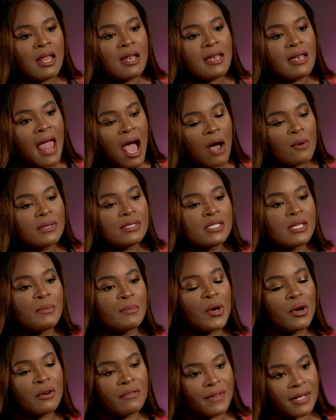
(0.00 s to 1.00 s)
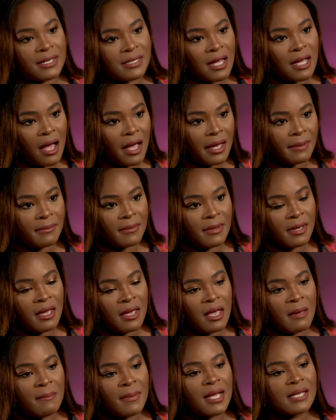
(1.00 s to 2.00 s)
now is the perfect time
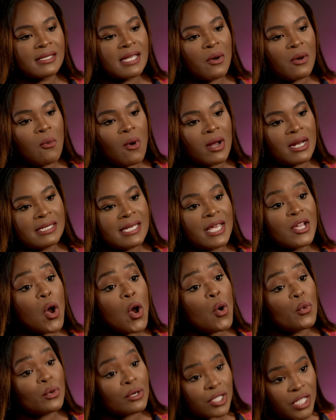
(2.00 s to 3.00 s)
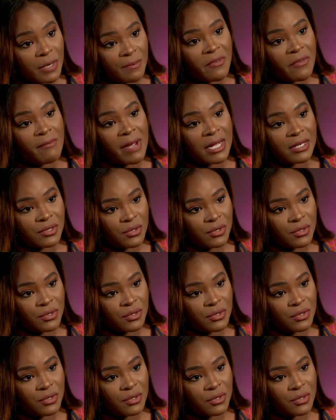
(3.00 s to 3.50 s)
because I want to take ownership of my